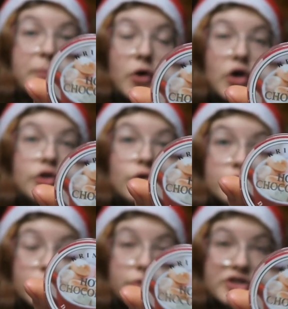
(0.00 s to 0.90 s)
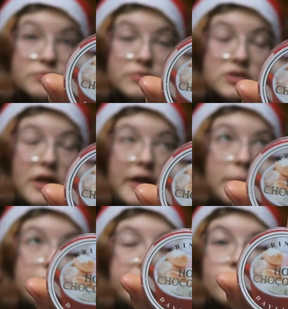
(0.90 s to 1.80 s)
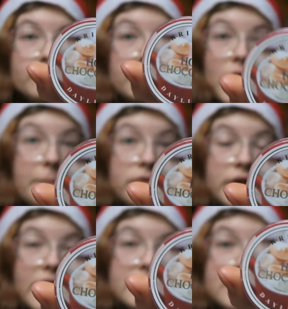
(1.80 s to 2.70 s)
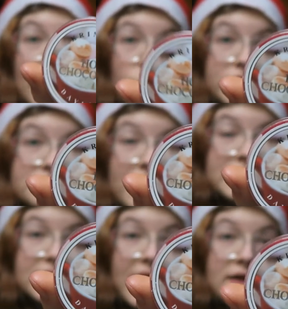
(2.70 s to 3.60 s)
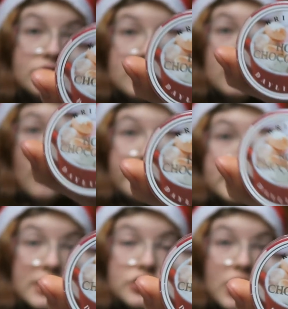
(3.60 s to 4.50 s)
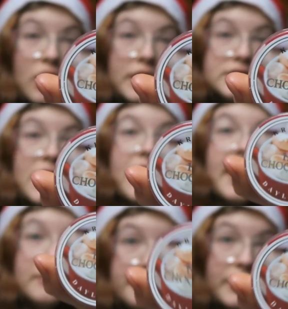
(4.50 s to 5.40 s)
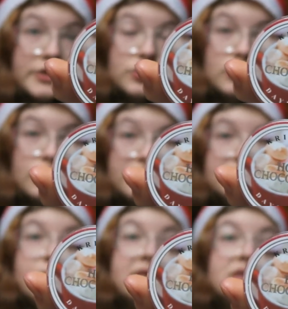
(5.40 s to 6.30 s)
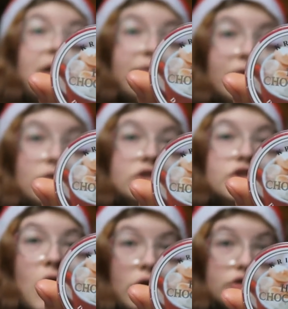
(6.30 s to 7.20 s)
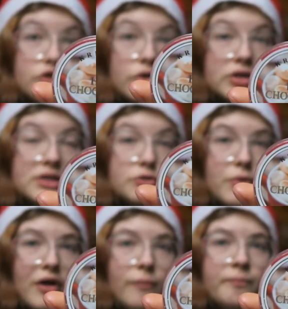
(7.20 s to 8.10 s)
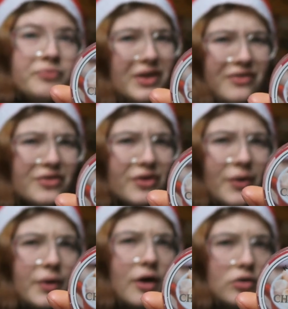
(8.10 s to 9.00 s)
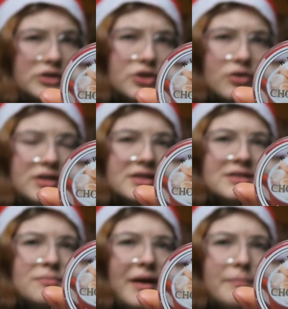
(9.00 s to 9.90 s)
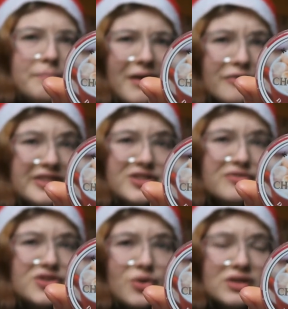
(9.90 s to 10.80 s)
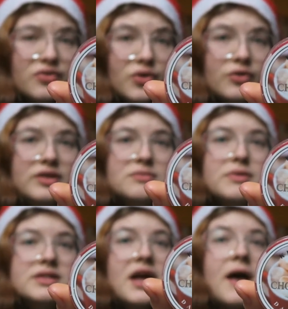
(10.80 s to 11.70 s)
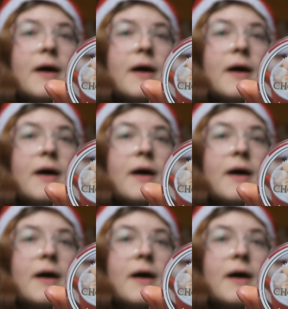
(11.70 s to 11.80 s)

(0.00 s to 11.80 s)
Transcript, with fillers: burn on Christmas. Like from a couple years I always buy the candle of such kind and burn it on Christmas and I feel this hot chocolate smell even though hot chocolate isn't my beverage of choice for Christmas